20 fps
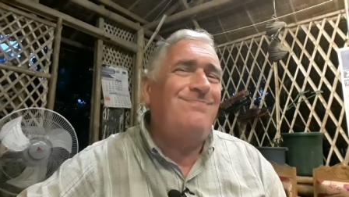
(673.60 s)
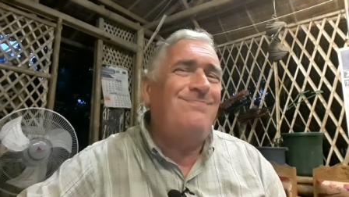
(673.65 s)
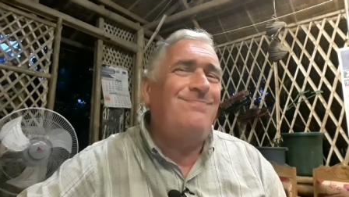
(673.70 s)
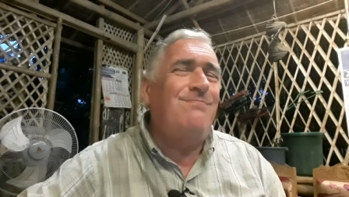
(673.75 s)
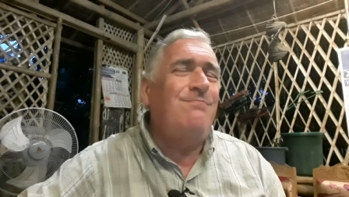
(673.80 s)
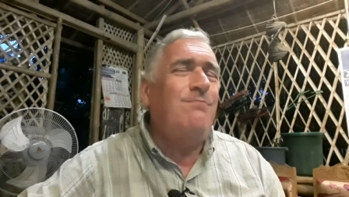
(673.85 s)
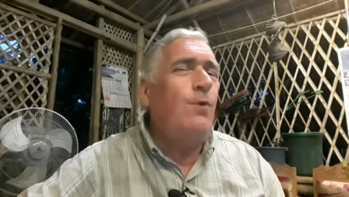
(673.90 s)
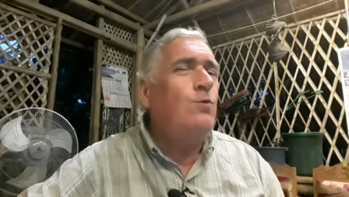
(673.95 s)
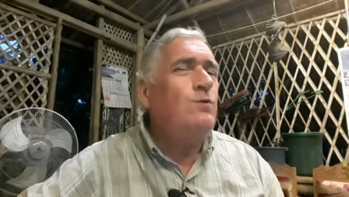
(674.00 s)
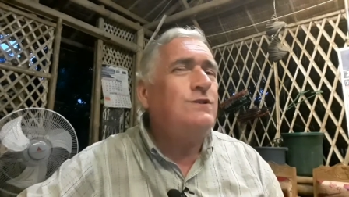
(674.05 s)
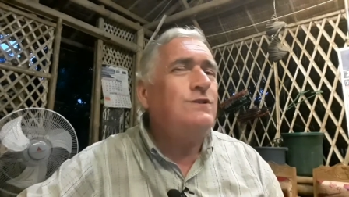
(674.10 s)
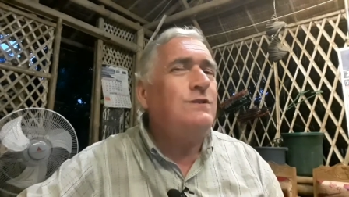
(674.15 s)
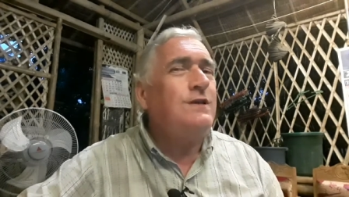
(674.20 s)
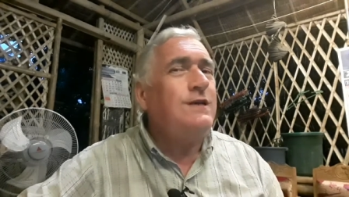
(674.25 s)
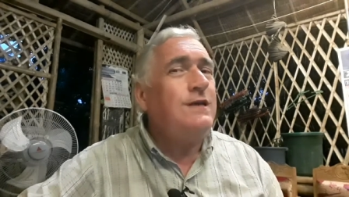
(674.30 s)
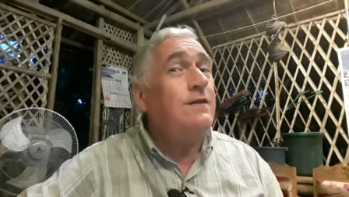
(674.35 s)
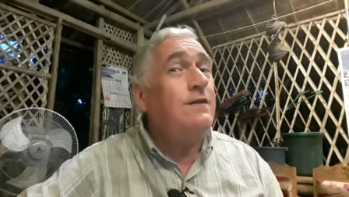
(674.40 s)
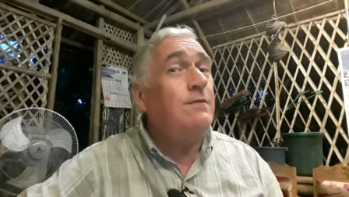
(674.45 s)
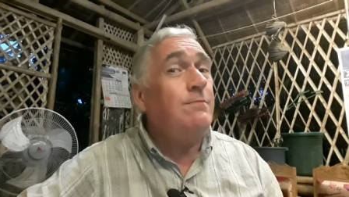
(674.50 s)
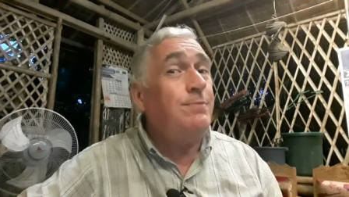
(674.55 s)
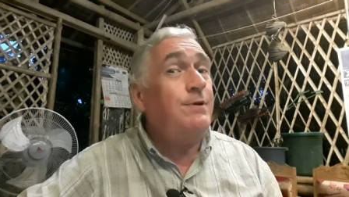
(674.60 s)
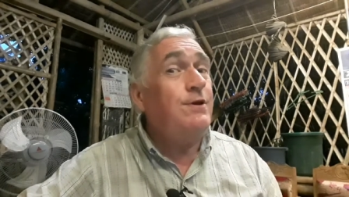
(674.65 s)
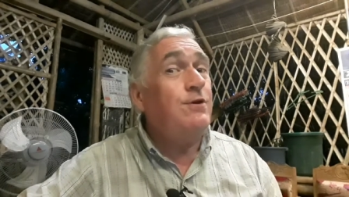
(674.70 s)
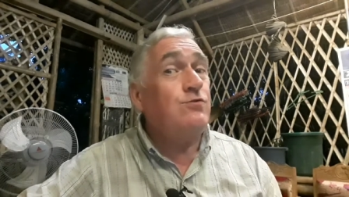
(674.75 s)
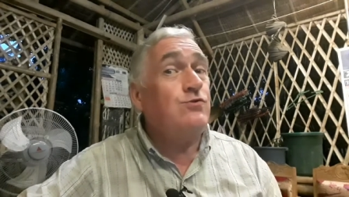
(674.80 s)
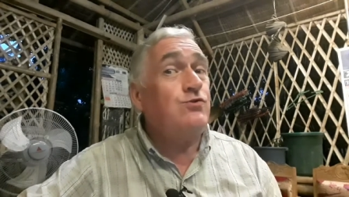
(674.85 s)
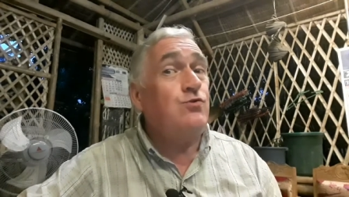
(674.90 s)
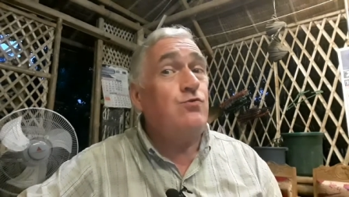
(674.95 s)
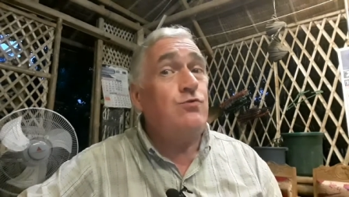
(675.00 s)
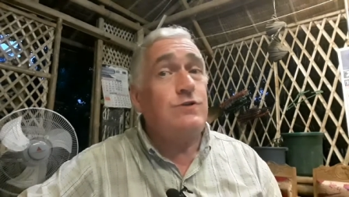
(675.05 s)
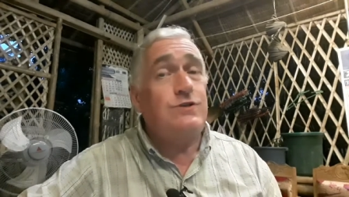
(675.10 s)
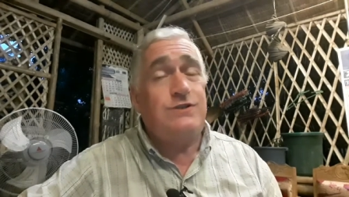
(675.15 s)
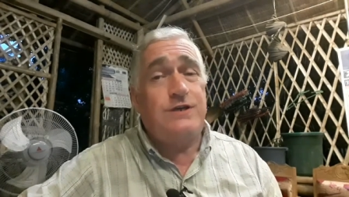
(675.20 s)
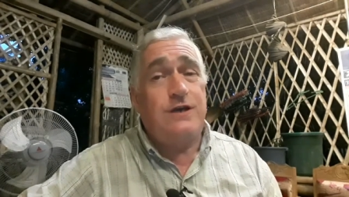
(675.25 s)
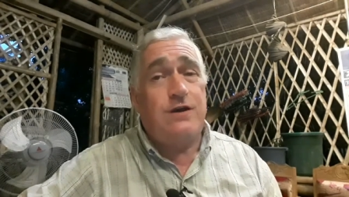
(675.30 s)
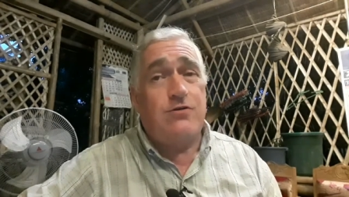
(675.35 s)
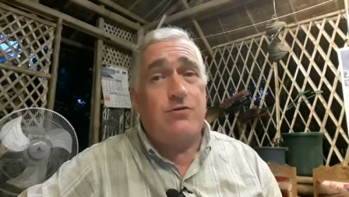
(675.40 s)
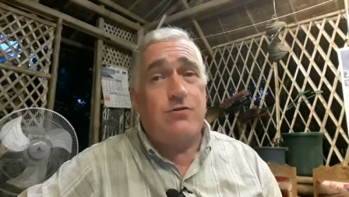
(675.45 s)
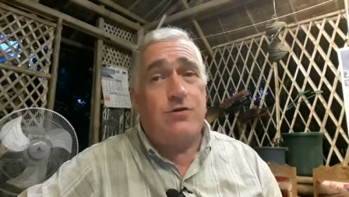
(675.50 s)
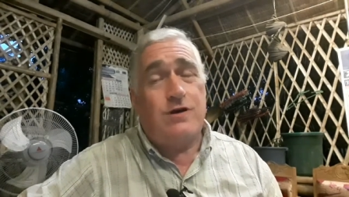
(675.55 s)
Mostly in the bigger touristy
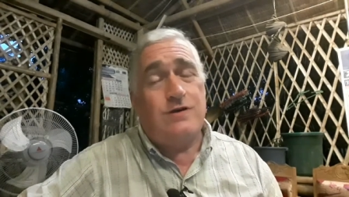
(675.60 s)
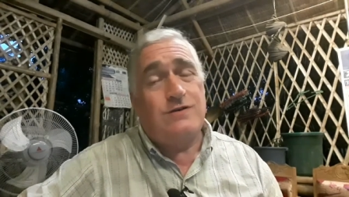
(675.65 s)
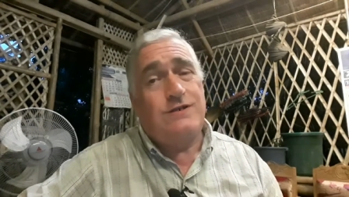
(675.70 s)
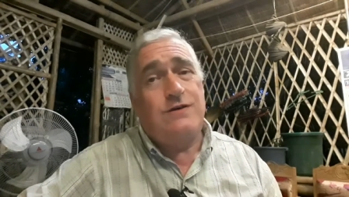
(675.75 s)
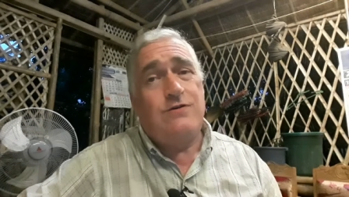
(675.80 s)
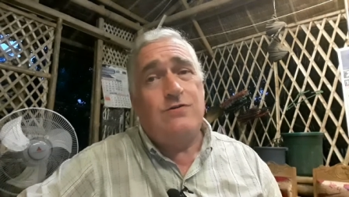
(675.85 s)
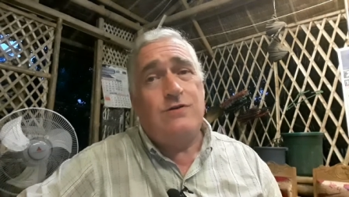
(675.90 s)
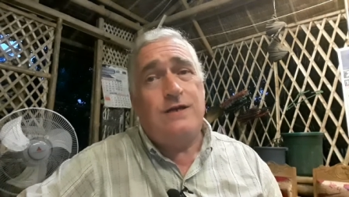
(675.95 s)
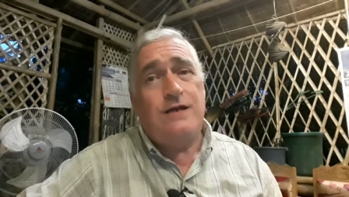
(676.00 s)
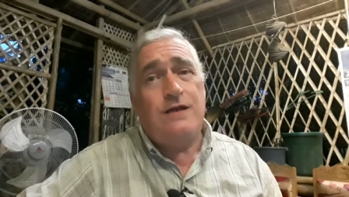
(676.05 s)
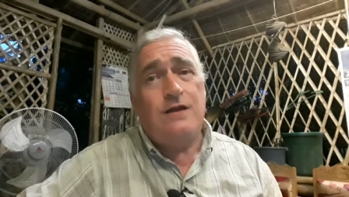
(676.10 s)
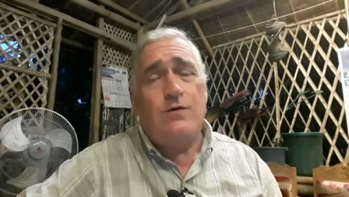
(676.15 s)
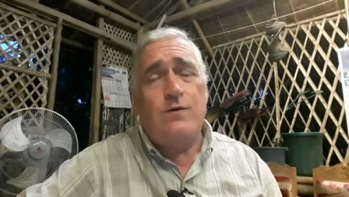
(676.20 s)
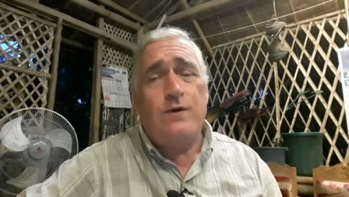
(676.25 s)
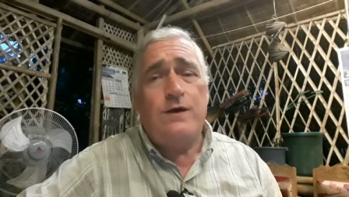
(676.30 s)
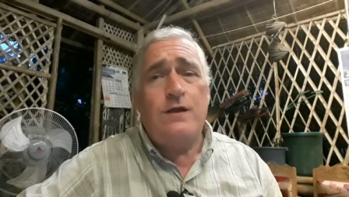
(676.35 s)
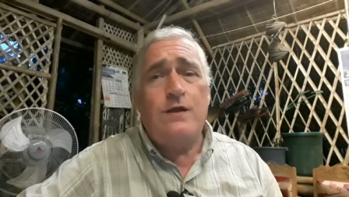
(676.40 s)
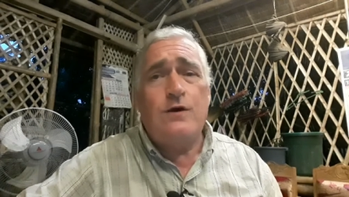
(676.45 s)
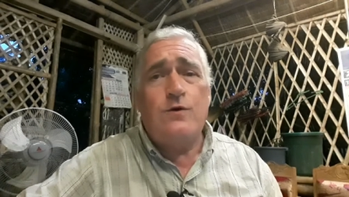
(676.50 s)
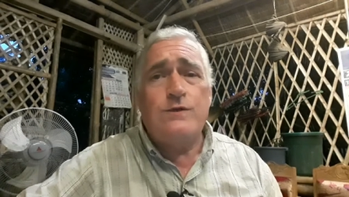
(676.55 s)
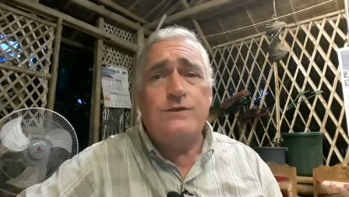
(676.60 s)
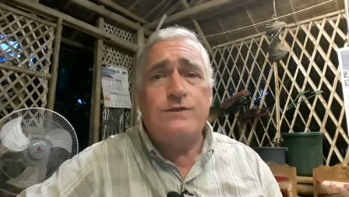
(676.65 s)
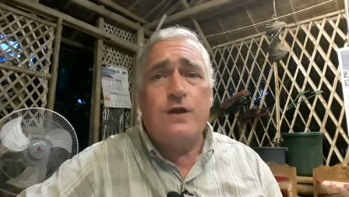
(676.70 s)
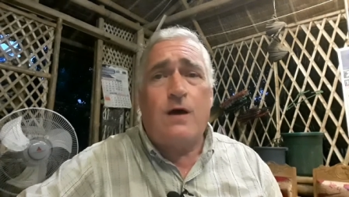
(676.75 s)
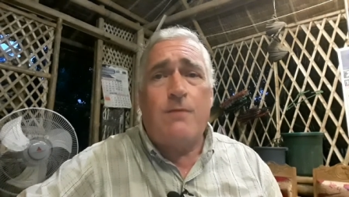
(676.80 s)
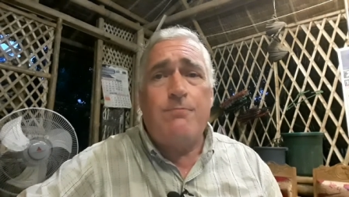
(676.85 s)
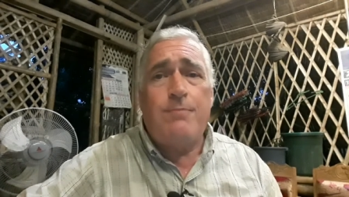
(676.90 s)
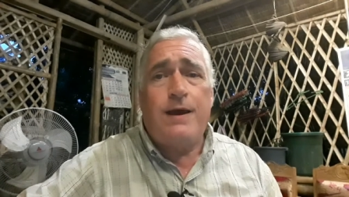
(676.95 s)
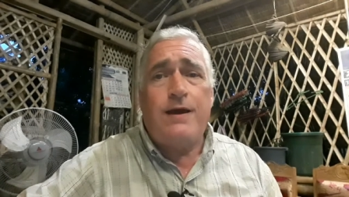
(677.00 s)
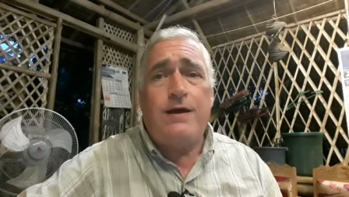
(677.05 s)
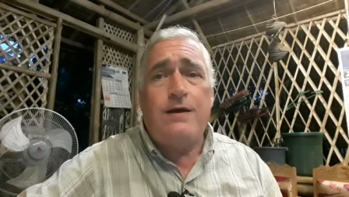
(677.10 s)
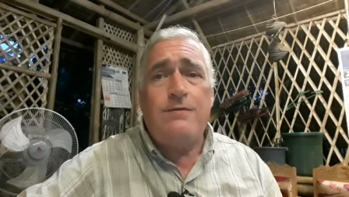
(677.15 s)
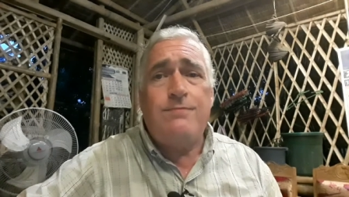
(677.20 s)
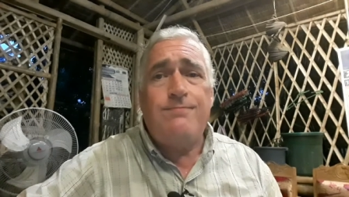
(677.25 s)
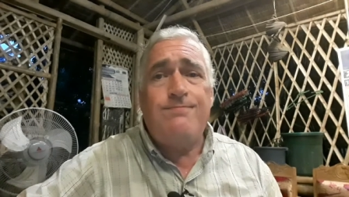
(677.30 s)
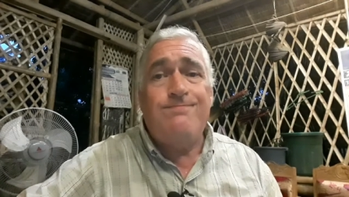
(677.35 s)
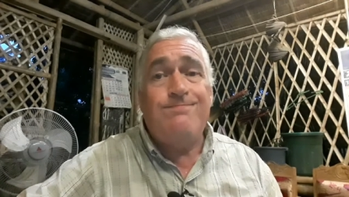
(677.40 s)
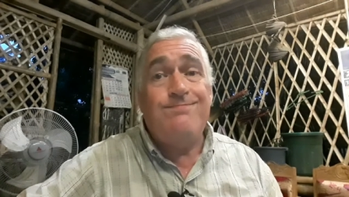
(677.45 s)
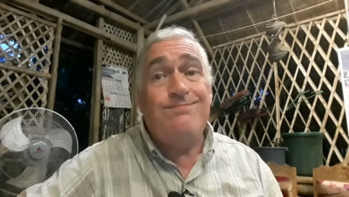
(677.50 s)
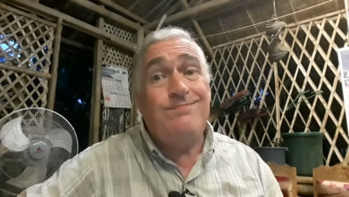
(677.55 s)
areas. Here in Iloilo, it's not bad.
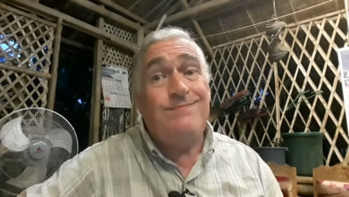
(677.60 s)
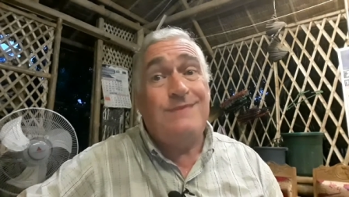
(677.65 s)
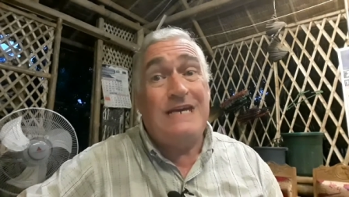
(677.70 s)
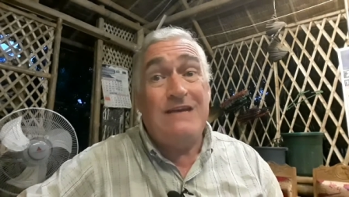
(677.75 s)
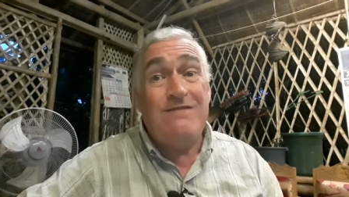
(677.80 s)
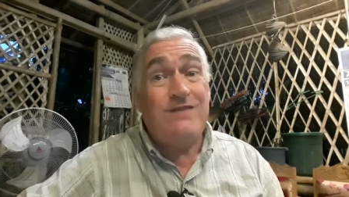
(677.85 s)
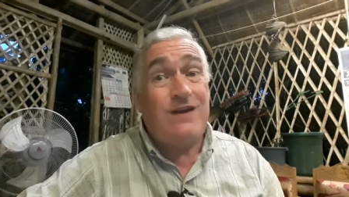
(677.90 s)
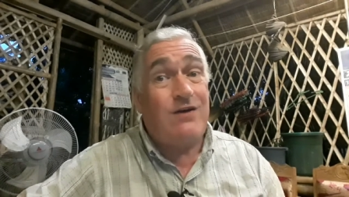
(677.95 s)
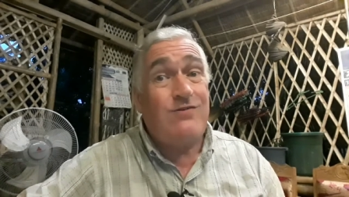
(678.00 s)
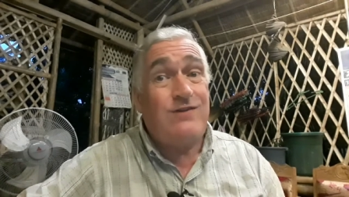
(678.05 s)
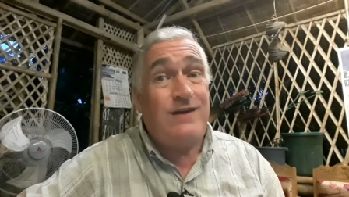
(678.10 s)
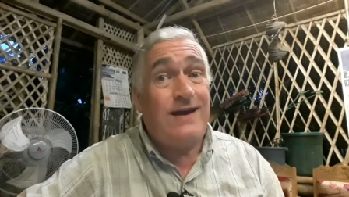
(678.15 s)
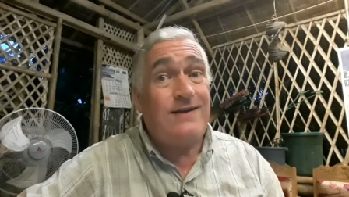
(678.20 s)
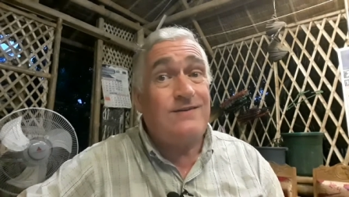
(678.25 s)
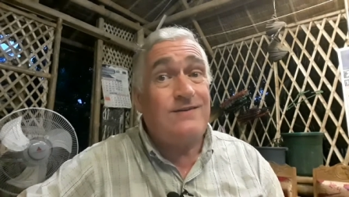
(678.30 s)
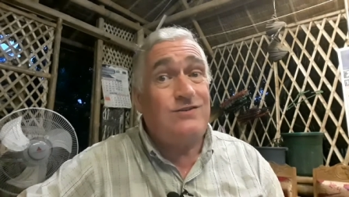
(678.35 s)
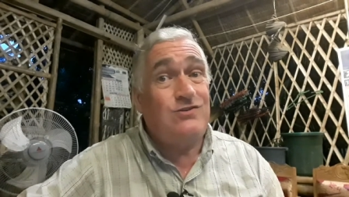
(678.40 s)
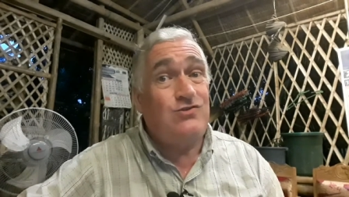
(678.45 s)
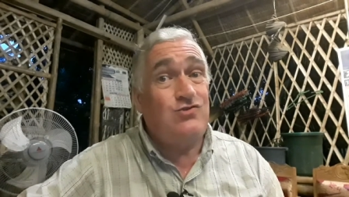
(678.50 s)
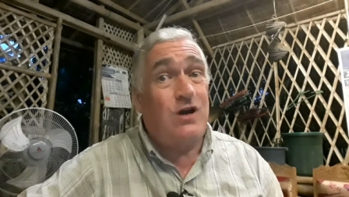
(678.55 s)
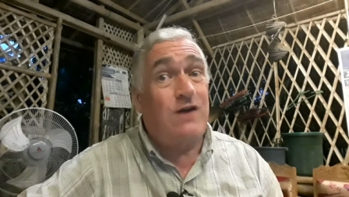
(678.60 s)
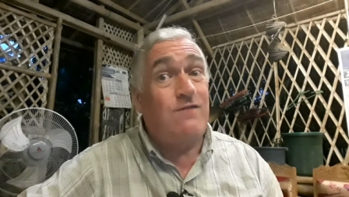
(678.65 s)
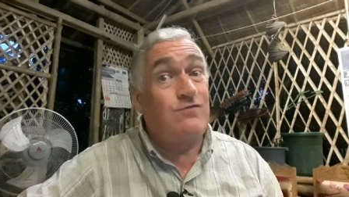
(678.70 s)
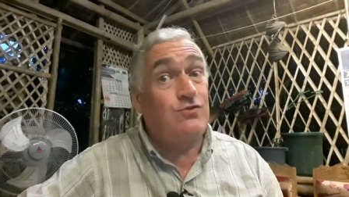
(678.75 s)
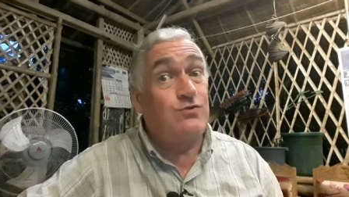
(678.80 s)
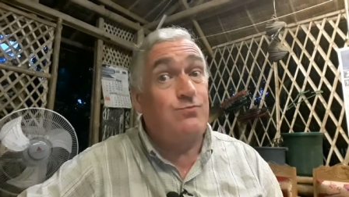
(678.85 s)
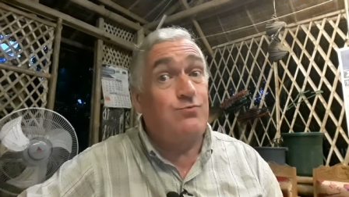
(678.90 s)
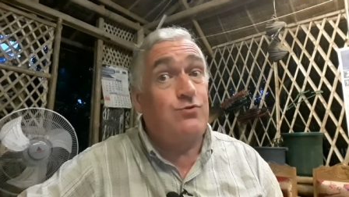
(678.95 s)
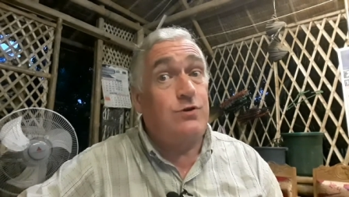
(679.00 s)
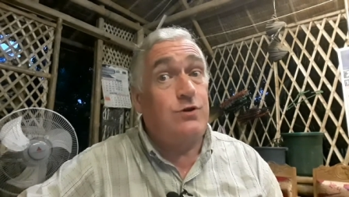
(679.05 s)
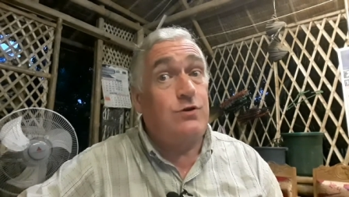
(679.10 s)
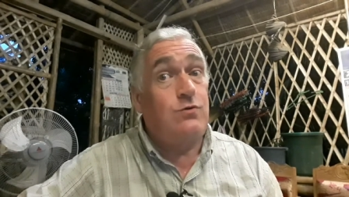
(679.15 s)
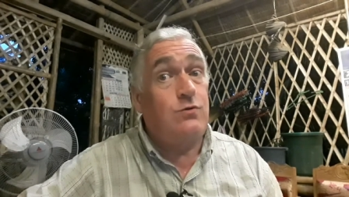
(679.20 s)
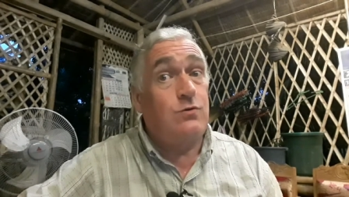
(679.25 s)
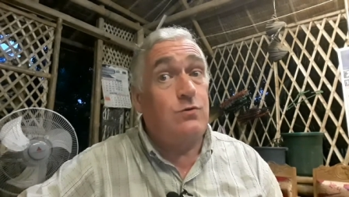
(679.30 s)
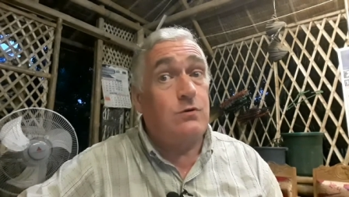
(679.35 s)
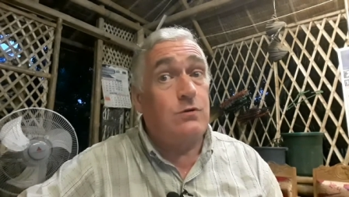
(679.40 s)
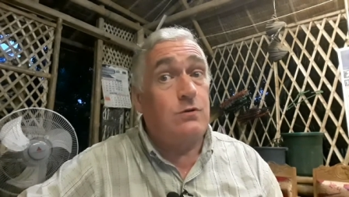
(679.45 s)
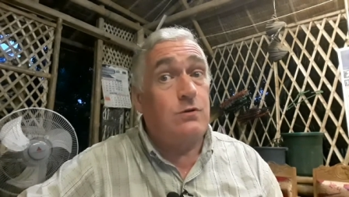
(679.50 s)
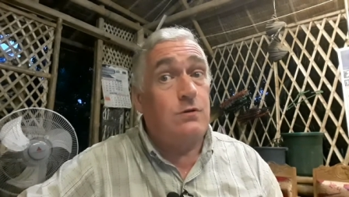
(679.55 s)
Even our taxi drivers are pretty
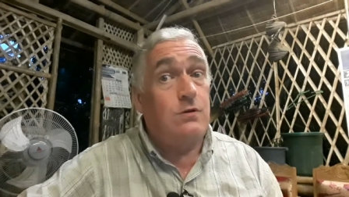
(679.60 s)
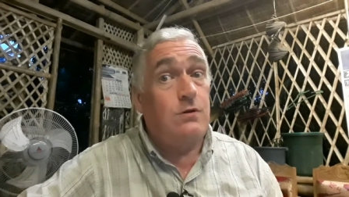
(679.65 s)
cool.